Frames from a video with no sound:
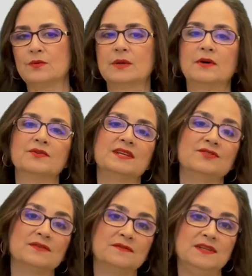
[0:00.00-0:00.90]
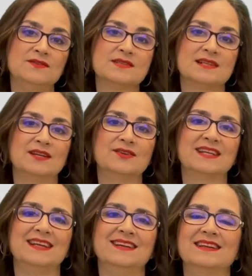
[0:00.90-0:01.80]
What about intravenous
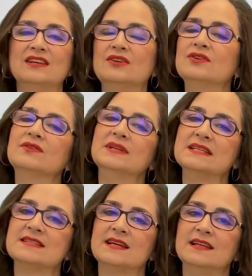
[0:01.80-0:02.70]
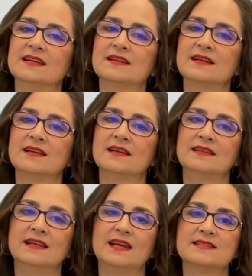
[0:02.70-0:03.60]
lidocaine, a local anesthetic
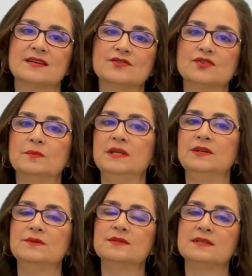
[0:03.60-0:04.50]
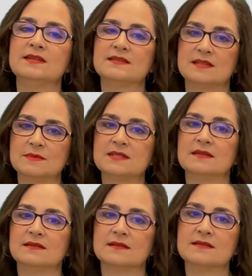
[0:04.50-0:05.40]
that has also been used in some
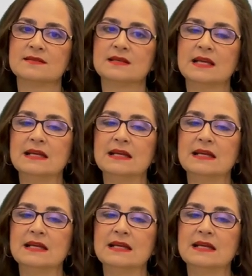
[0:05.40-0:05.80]
centers?